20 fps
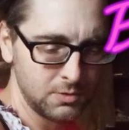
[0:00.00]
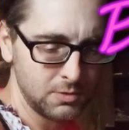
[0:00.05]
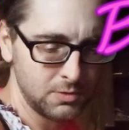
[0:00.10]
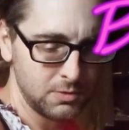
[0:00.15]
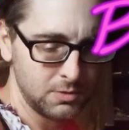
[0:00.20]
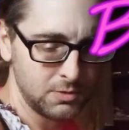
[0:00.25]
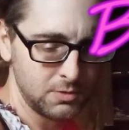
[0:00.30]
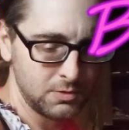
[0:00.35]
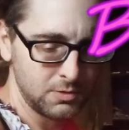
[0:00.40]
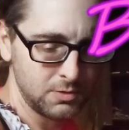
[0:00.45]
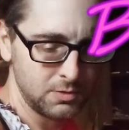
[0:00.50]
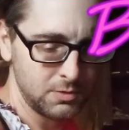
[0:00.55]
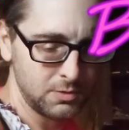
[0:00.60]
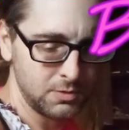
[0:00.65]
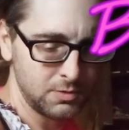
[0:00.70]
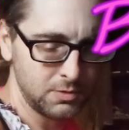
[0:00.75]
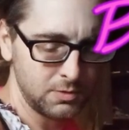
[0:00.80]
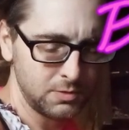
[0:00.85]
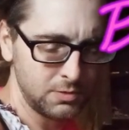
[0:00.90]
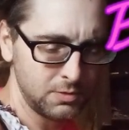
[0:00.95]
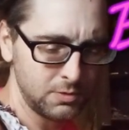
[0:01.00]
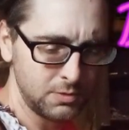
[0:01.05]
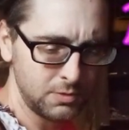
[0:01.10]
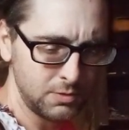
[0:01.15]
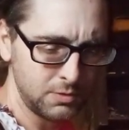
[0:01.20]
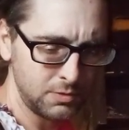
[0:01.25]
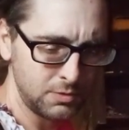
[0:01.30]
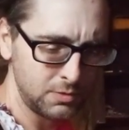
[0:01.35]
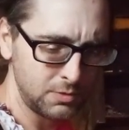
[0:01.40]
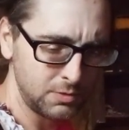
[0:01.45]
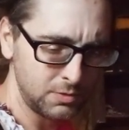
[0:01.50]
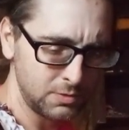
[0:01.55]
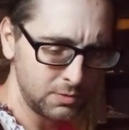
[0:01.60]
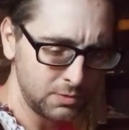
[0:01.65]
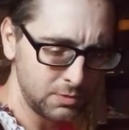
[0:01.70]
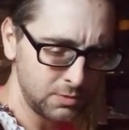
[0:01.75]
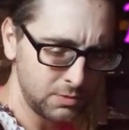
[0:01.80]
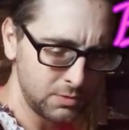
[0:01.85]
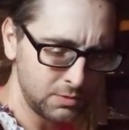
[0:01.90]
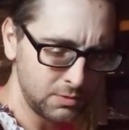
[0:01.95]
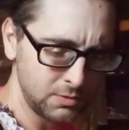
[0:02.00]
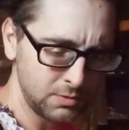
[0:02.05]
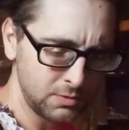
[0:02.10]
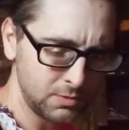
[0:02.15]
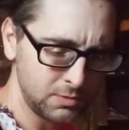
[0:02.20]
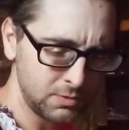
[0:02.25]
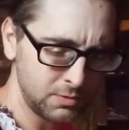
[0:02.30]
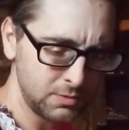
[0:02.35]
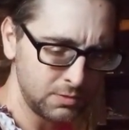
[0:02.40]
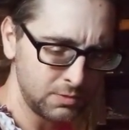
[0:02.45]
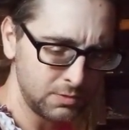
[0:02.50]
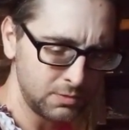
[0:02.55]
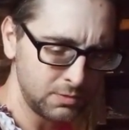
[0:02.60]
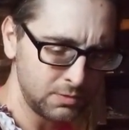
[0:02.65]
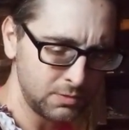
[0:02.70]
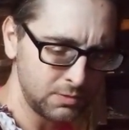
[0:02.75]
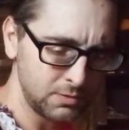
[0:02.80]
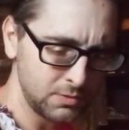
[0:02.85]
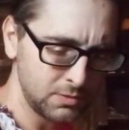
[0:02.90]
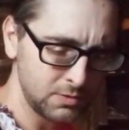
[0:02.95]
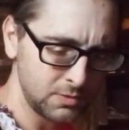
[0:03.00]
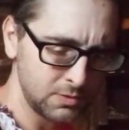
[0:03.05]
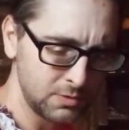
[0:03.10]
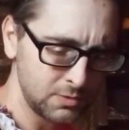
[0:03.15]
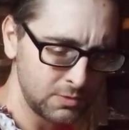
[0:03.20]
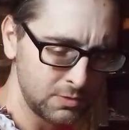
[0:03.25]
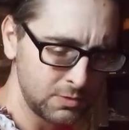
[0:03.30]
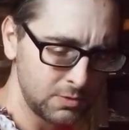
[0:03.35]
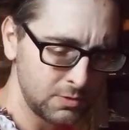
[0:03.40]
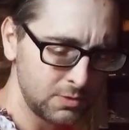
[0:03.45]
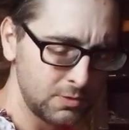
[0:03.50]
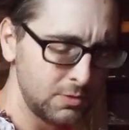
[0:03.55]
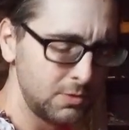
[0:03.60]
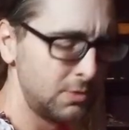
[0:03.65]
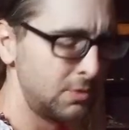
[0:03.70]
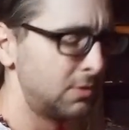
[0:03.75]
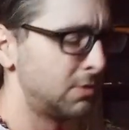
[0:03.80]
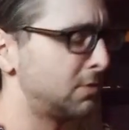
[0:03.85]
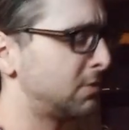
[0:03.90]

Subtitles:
(silence)